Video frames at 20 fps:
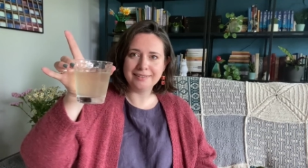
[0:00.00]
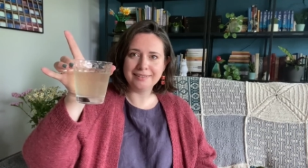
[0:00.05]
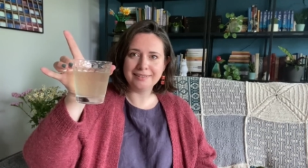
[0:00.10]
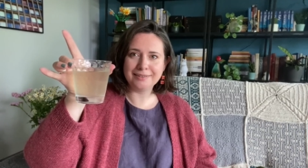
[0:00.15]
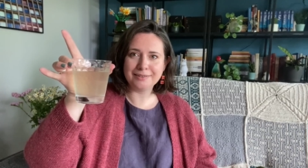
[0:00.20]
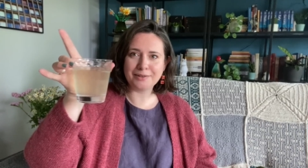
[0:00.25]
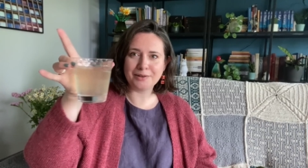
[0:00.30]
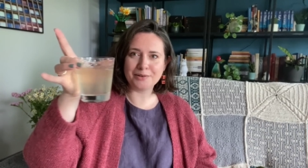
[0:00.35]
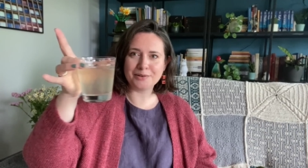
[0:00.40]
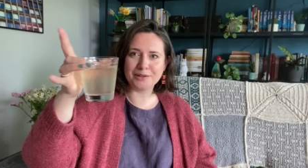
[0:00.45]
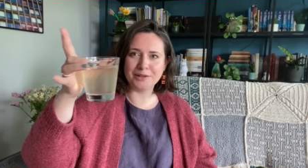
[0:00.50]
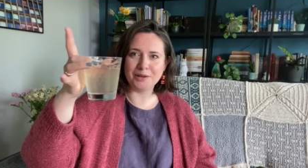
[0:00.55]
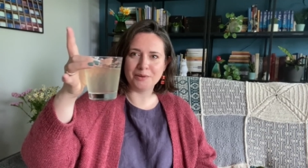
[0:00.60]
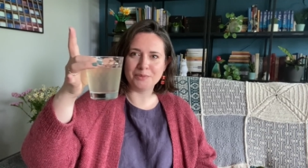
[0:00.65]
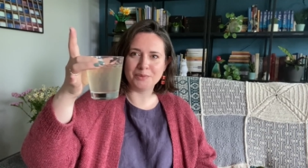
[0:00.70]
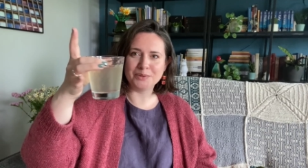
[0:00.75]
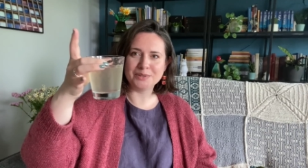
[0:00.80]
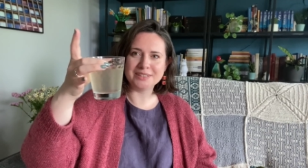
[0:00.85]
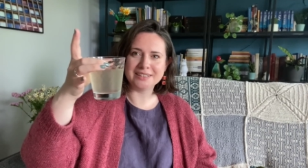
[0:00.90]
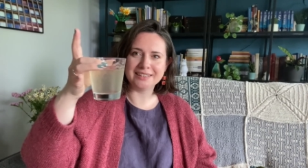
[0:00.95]
coconut
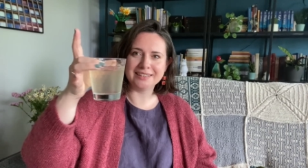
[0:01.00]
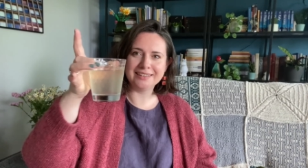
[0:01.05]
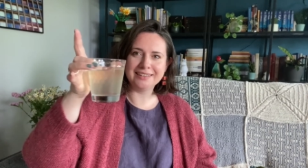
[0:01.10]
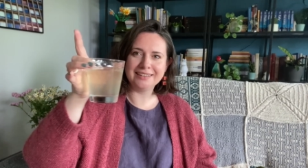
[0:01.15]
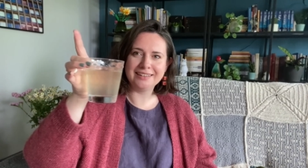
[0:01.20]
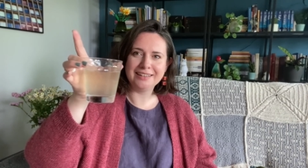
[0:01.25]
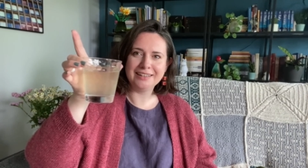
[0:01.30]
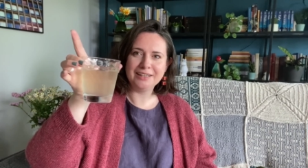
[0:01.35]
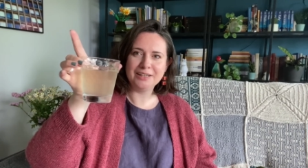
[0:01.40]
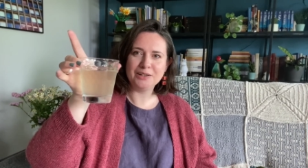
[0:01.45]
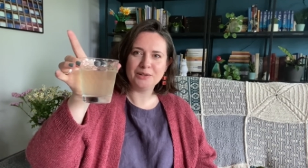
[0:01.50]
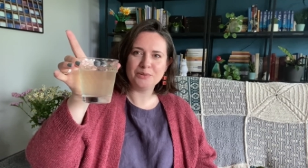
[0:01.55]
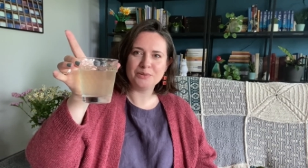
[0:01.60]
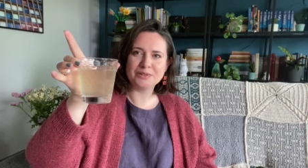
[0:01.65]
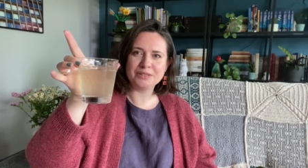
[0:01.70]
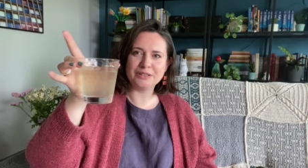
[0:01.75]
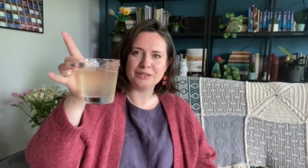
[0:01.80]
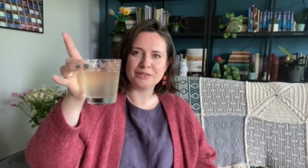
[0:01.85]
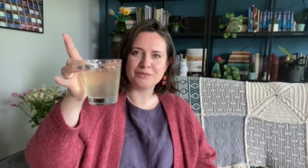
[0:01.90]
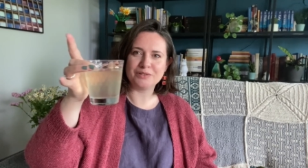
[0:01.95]
water. Always
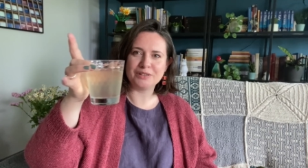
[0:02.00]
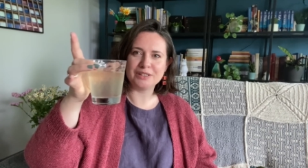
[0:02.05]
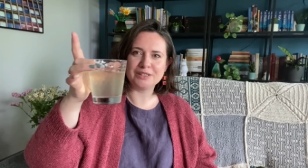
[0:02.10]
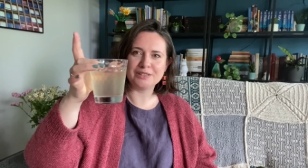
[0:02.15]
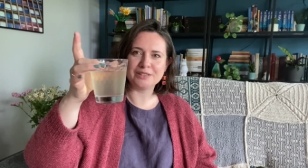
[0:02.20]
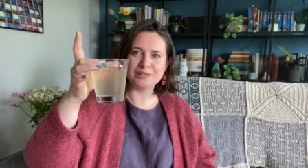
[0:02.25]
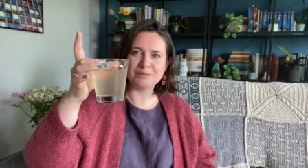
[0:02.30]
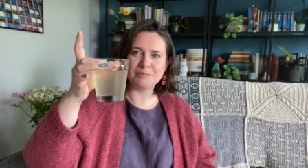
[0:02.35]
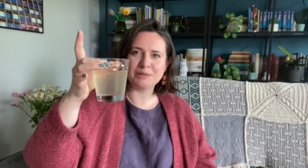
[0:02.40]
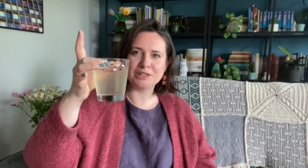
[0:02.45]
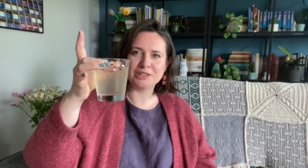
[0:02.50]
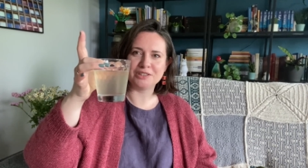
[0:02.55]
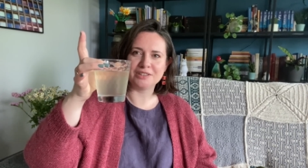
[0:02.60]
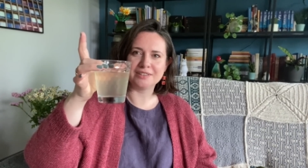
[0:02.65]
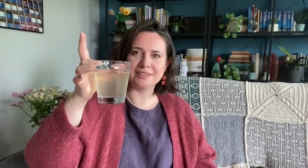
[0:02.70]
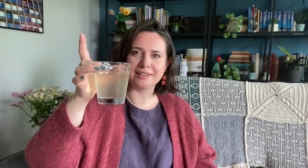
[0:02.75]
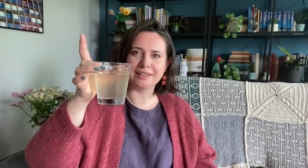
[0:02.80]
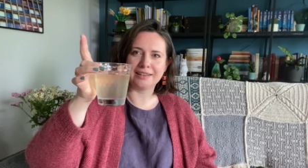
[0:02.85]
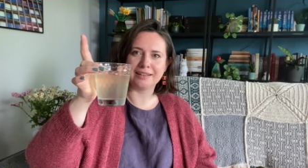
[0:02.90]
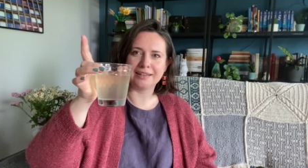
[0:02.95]
looks very suspicious,
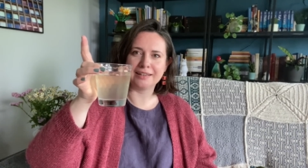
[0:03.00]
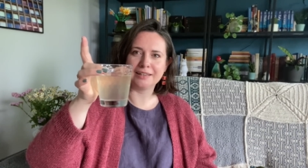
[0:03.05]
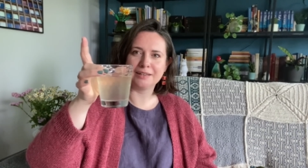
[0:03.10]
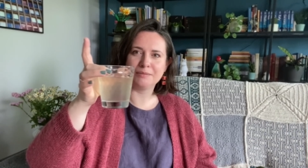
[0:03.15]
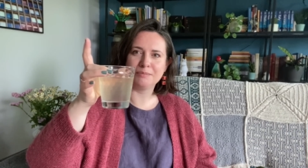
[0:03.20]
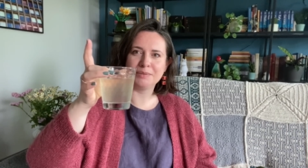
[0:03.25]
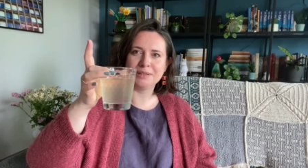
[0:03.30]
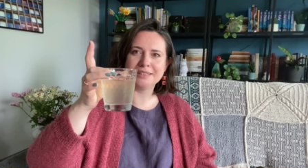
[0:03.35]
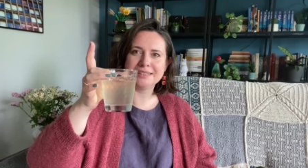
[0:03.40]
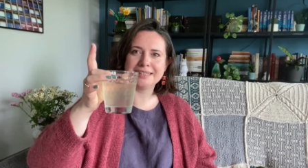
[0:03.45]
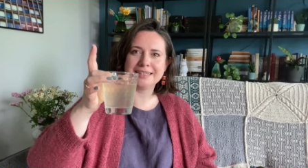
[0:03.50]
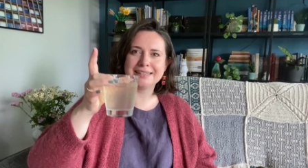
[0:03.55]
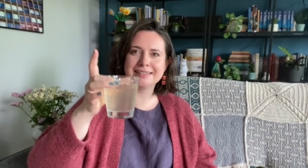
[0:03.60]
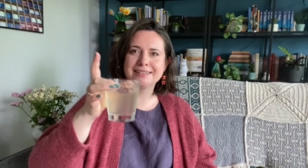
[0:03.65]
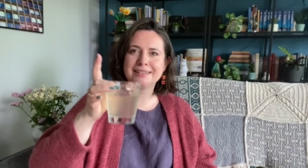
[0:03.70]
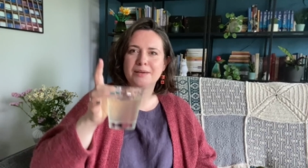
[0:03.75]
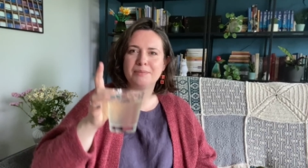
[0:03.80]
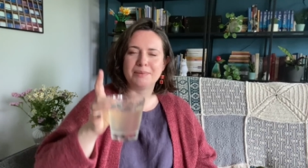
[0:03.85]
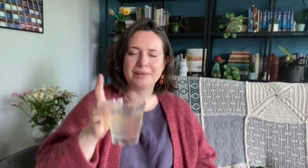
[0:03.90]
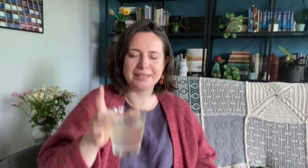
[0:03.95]
I think, but it tastes
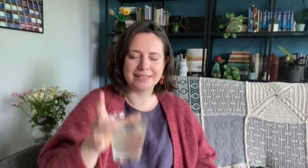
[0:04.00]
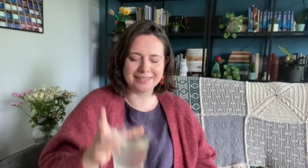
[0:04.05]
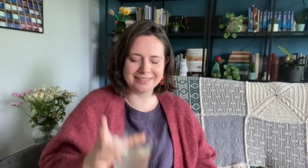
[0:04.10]
yummy.